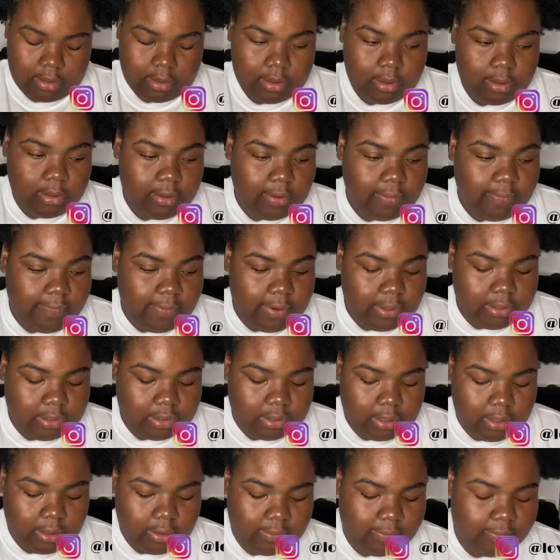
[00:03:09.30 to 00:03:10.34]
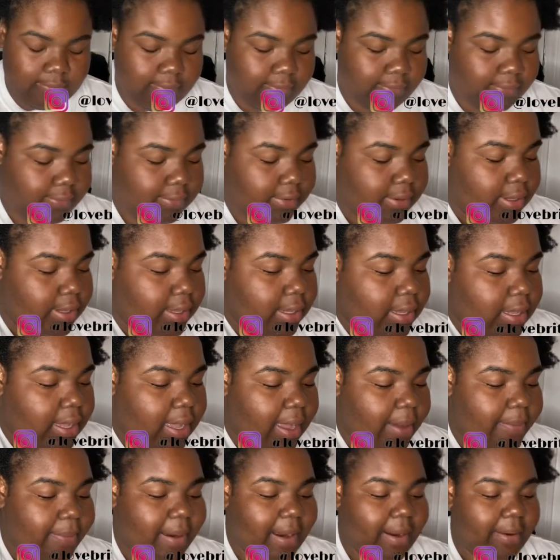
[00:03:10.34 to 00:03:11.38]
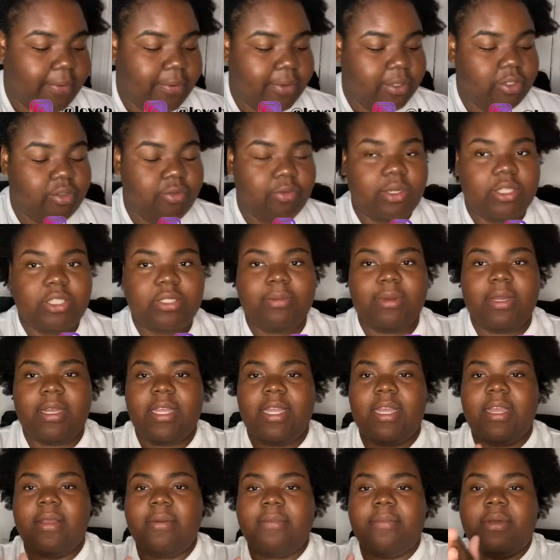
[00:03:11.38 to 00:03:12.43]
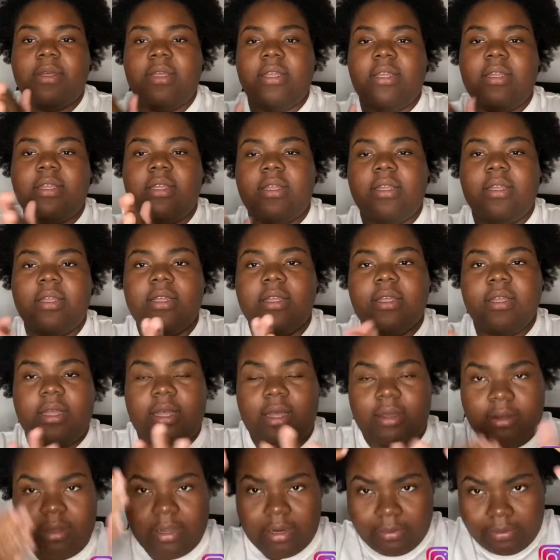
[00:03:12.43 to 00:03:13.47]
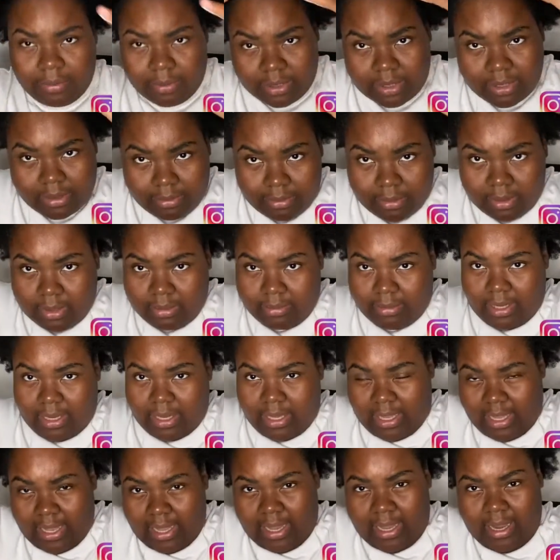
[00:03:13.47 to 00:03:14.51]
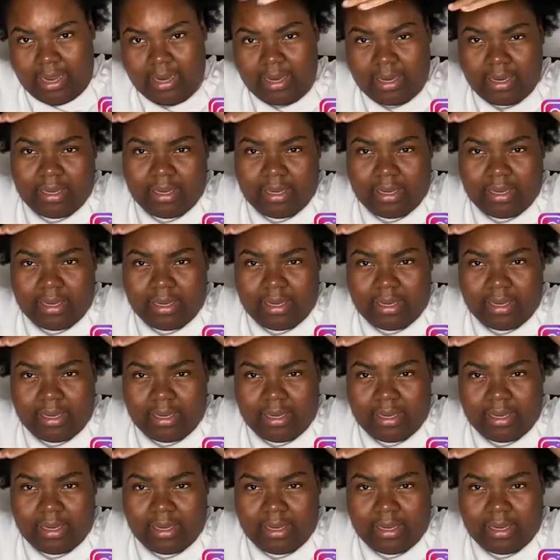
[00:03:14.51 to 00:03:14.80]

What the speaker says: First off, I probably put too much in my hand, but I'm going to put some in my hair.